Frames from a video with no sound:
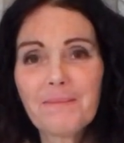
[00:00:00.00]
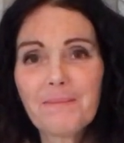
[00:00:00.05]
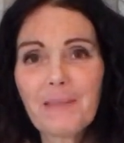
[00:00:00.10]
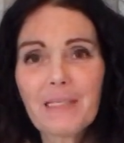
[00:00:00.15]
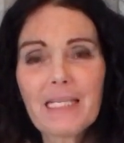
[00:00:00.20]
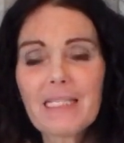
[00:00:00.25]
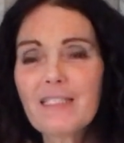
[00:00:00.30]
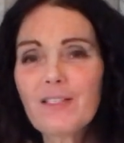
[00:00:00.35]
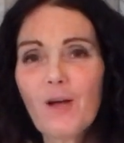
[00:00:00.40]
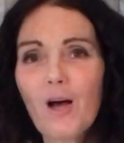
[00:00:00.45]

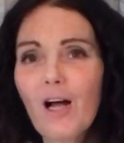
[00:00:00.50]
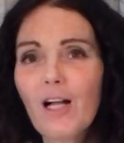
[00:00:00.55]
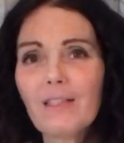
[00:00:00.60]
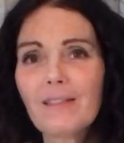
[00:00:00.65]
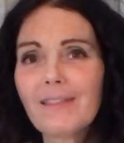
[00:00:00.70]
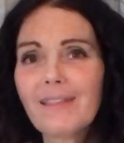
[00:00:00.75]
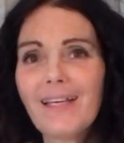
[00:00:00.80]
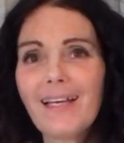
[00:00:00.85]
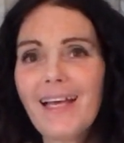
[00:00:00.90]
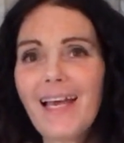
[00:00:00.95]
But it's
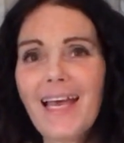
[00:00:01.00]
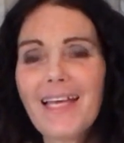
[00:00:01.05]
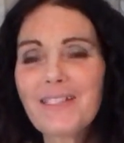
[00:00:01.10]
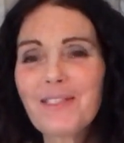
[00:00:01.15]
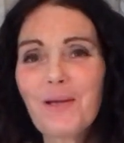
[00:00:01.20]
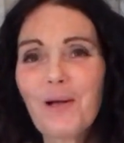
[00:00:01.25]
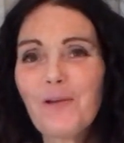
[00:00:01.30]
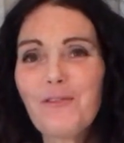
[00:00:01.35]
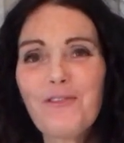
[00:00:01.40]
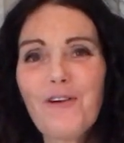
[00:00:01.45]
all
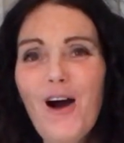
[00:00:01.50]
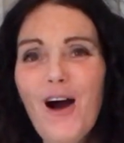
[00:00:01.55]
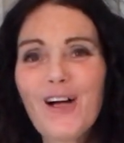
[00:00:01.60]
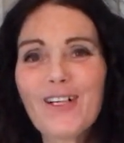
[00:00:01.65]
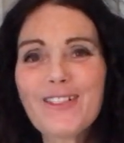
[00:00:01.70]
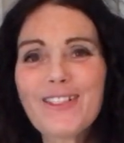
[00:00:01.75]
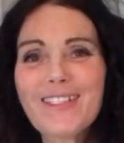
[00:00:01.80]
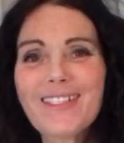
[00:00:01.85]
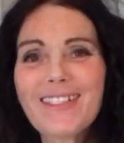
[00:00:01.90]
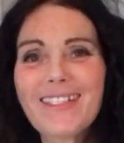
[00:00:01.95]

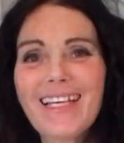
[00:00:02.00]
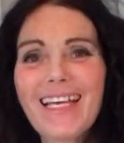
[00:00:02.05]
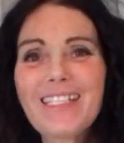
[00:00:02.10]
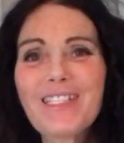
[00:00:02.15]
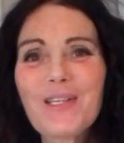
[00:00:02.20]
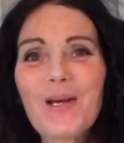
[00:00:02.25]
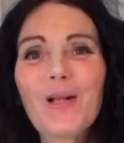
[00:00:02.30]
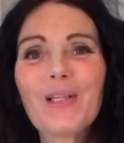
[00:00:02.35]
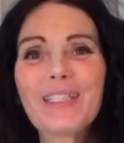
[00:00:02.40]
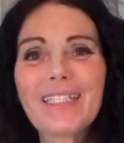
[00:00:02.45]
false.
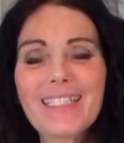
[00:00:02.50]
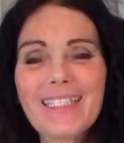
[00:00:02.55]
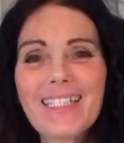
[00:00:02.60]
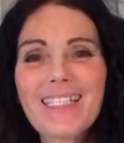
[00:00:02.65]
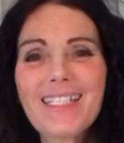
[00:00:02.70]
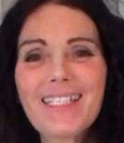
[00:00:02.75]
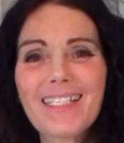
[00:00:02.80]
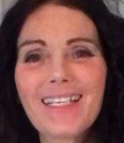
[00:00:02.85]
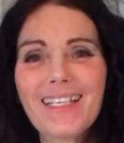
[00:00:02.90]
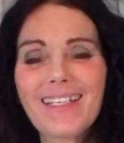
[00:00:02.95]
It's all an
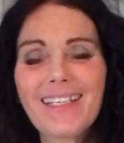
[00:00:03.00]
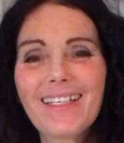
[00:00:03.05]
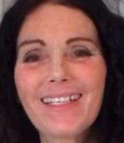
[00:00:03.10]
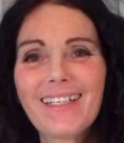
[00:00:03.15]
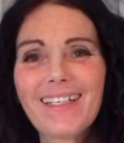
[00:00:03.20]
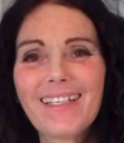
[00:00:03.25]
addiction.